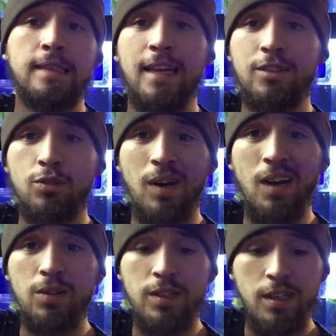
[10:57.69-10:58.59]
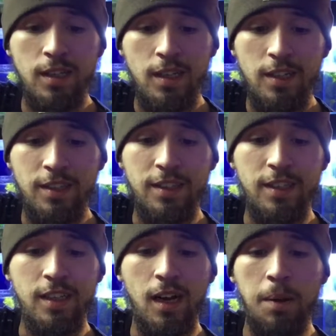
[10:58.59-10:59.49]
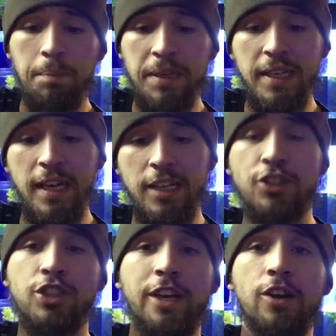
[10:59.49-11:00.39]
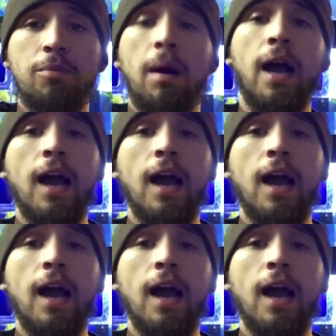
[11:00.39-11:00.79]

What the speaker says: That's around the pH here in my